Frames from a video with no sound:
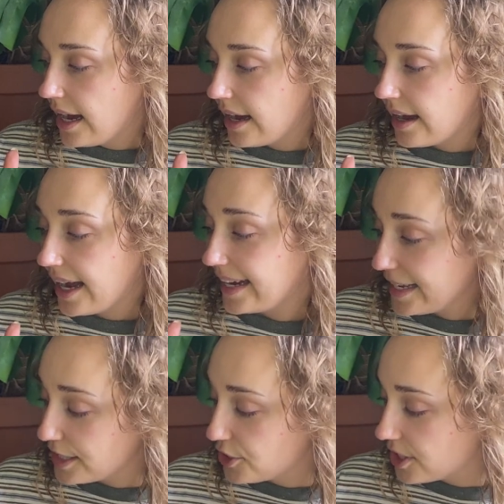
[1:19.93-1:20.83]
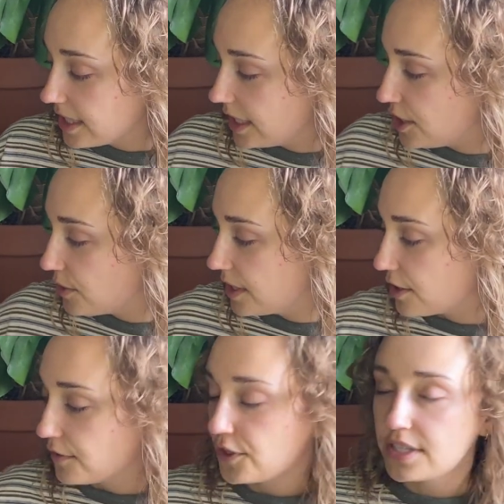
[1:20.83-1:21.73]
I guess let's just get into it. So
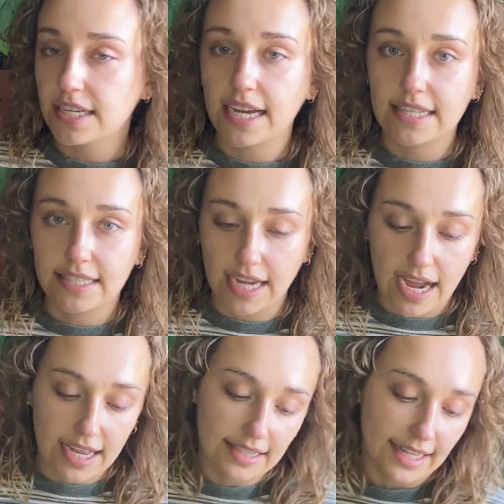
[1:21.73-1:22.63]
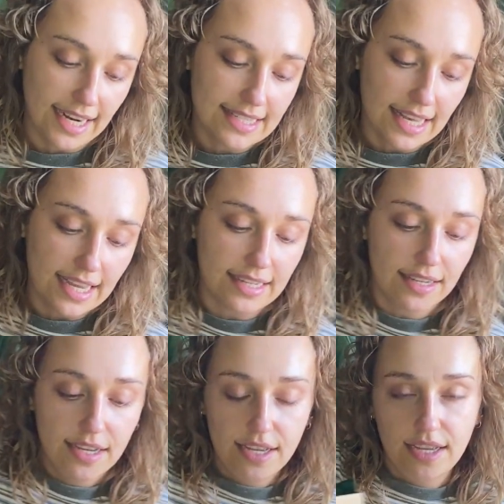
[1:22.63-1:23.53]
the first thing I got, like I said,
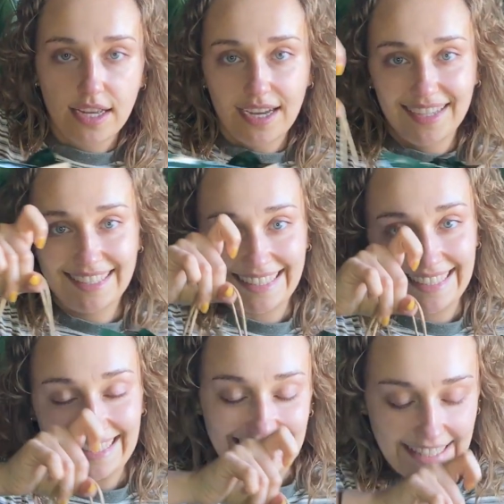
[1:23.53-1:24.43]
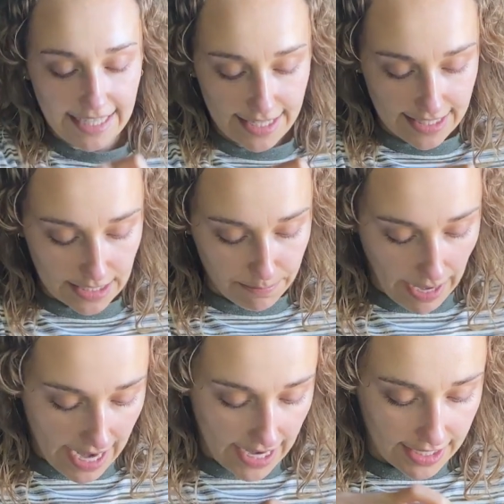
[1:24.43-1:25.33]
is this
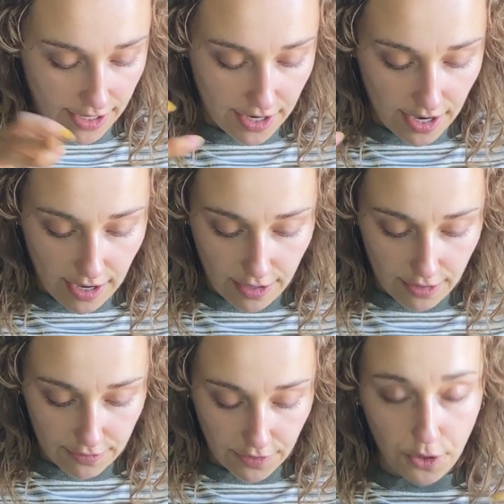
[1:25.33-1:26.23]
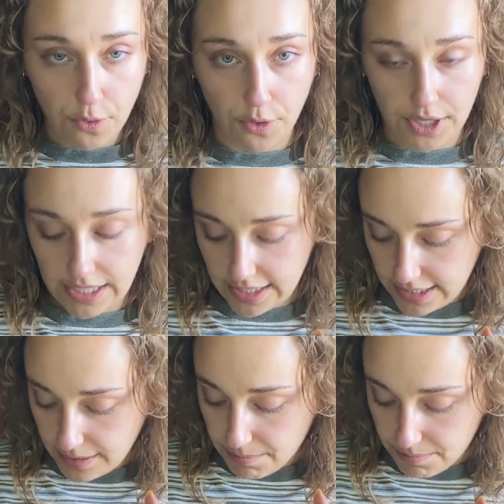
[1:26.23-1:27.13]
bag of
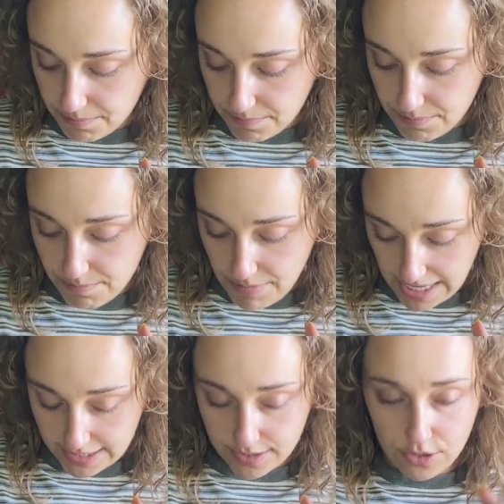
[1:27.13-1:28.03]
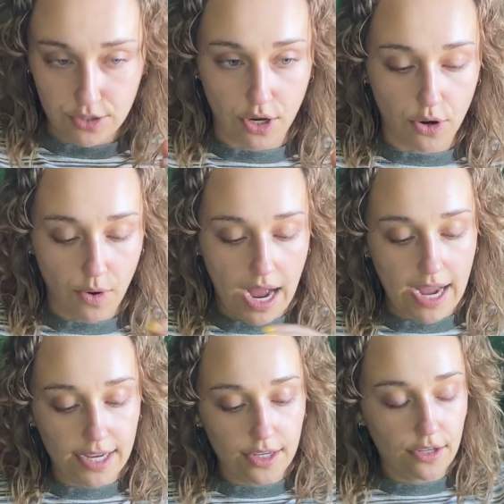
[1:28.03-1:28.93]
orchid mix. So
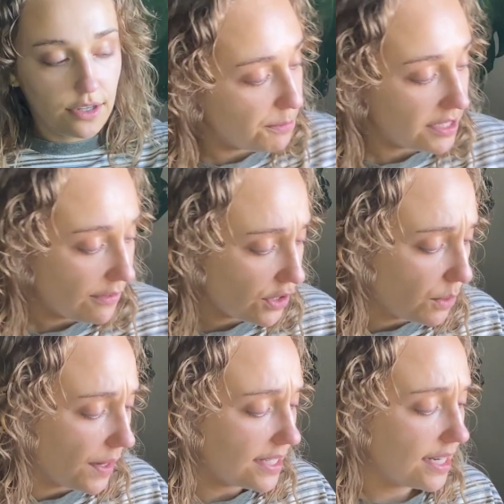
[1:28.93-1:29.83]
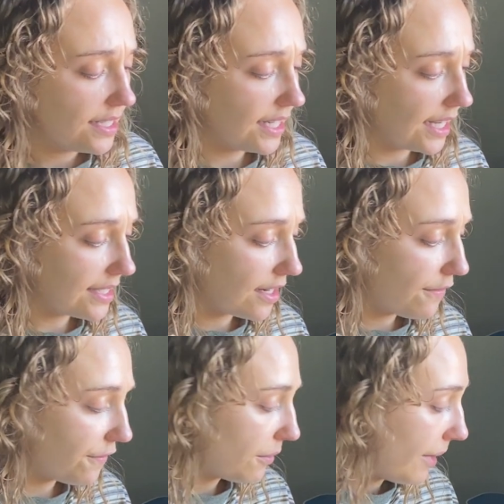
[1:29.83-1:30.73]
I specifically went to get
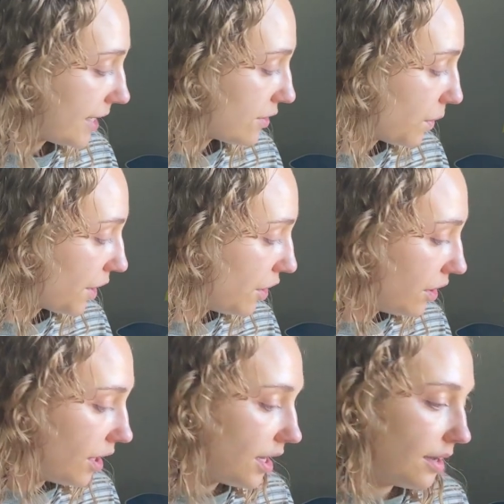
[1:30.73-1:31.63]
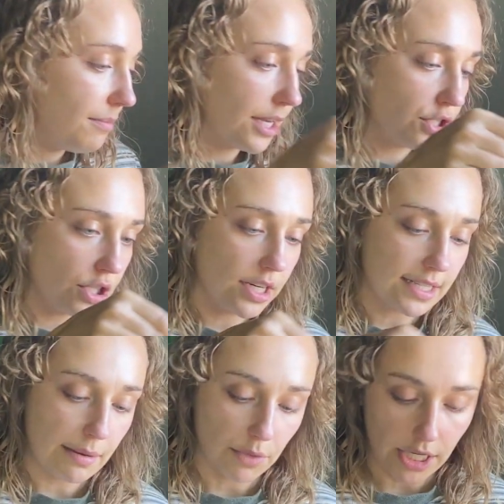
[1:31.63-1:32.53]
stuff for my soil mixture because
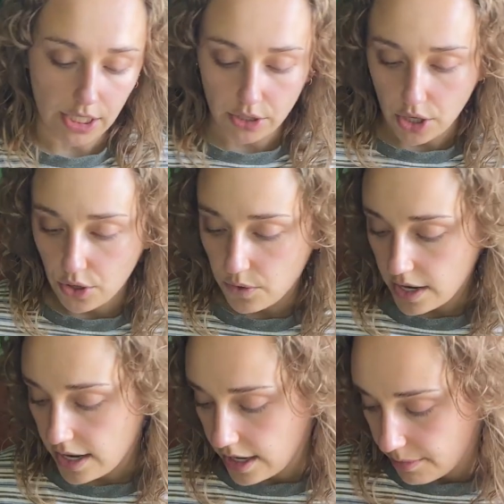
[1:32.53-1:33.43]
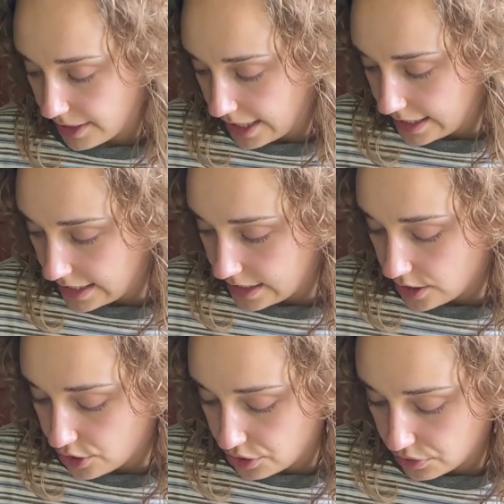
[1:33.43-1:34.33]
I'm running low and I
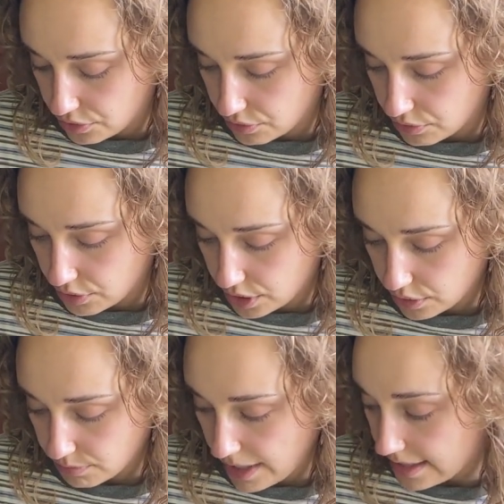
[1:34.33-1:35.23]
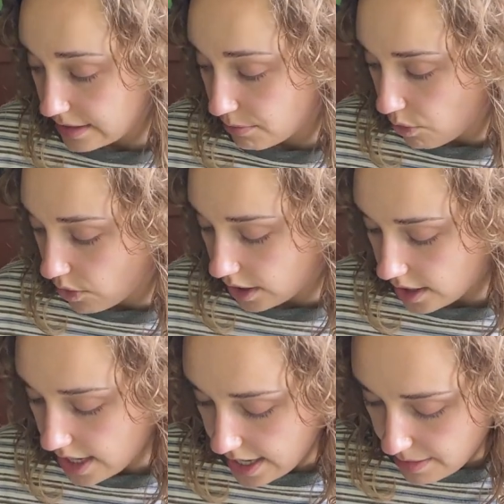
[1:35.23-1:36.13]
need to make some
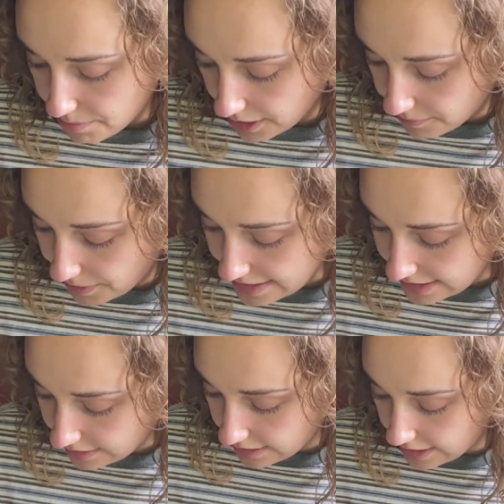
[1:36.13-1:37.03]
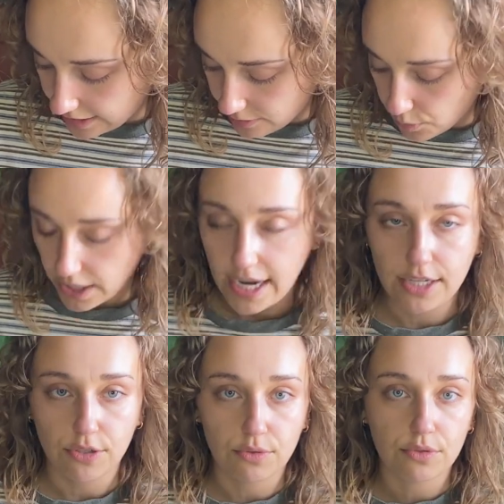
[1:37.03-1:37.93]
more. But basically what I
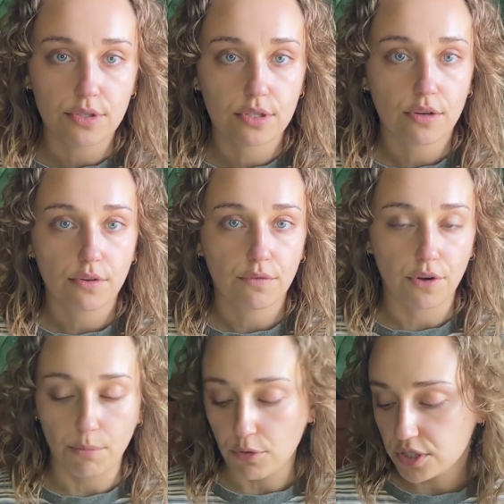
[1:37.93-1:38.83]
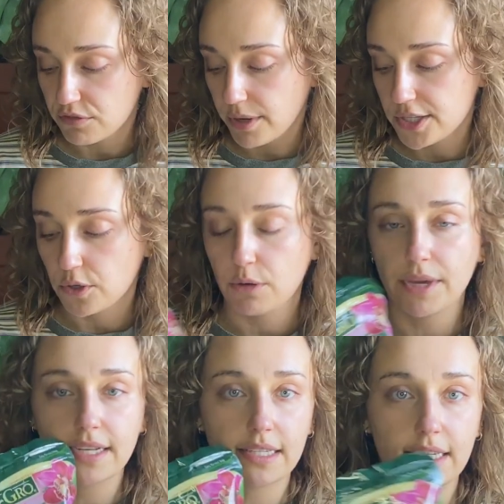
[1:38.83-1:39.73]
use for most of my soil
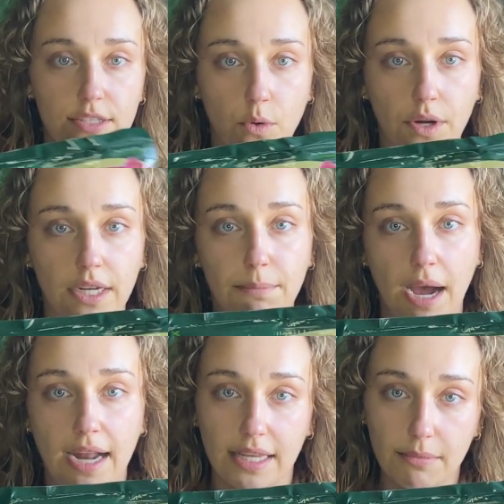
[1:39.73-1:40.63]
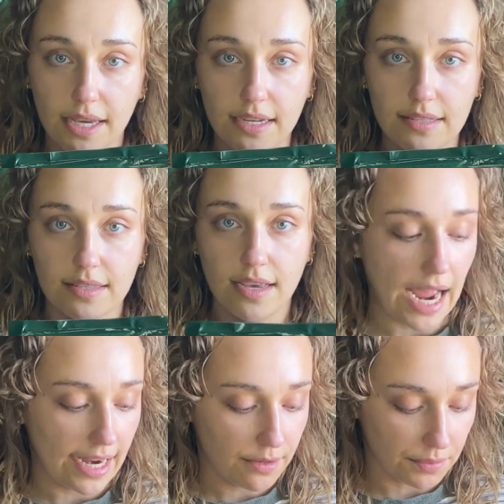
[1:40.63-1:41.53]
mix is orchid potting mix.
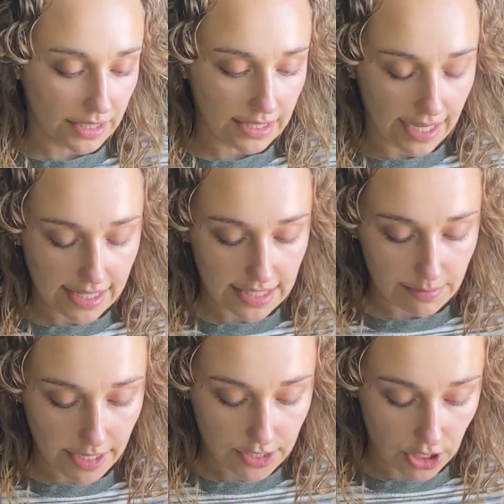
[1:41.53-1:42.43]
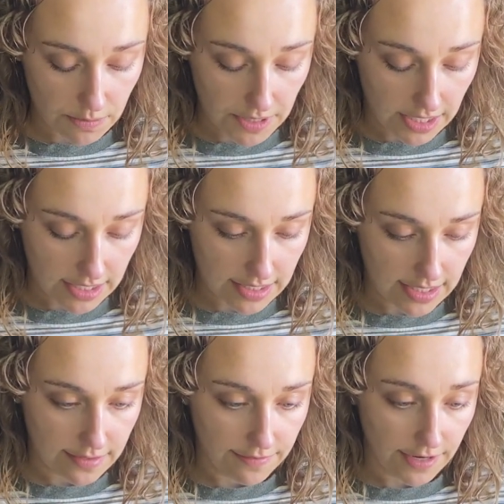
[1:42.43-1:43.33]
I really like this mix just because
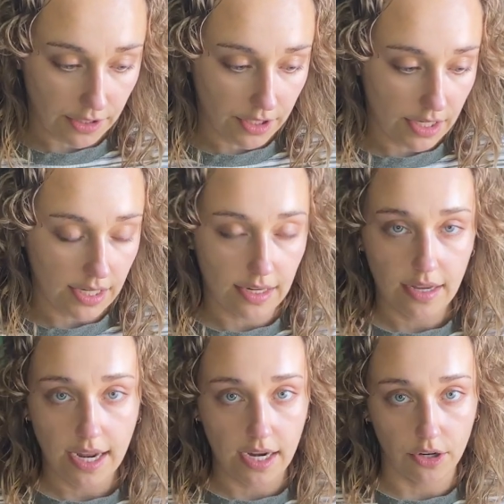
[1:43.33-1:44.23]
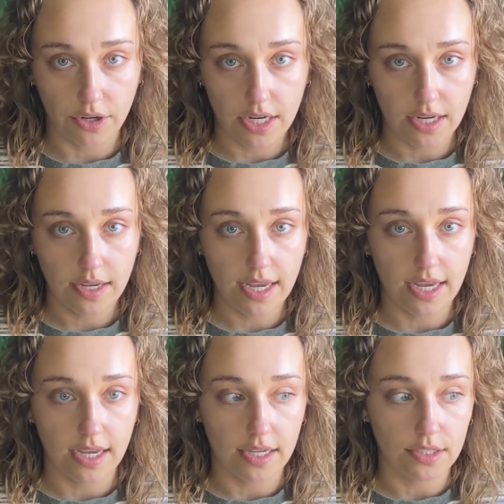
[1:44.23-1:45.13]
it's very airy
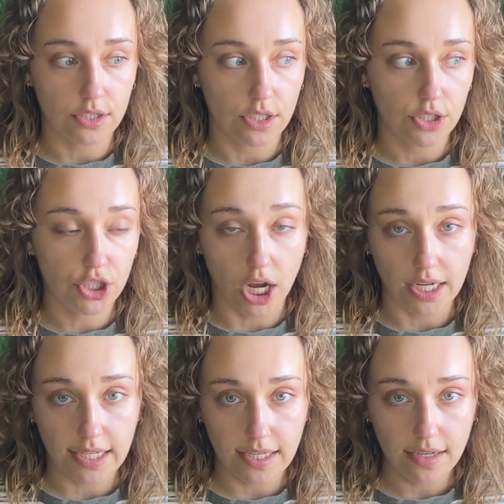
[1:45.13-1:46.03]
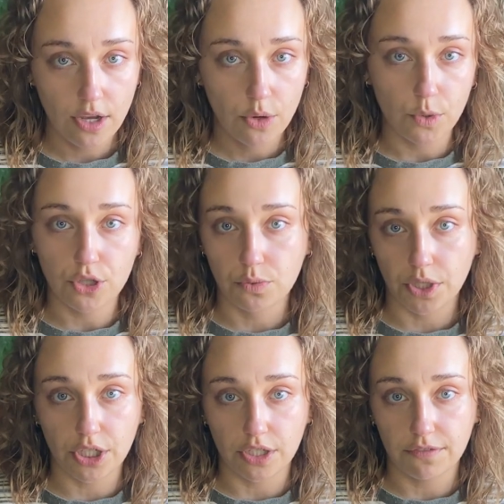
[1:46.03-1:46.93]
and chunky, which is
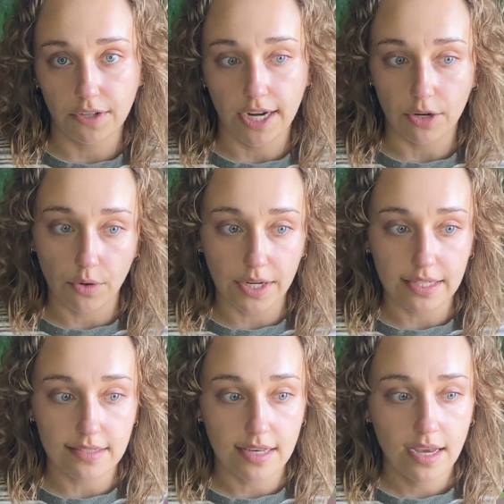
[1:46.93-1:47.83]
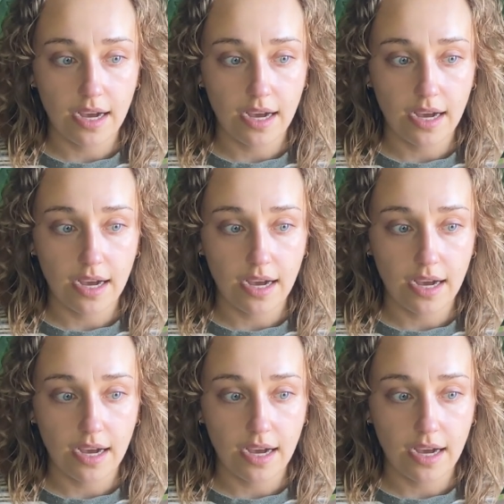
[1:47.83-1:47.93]
really good for aeroids.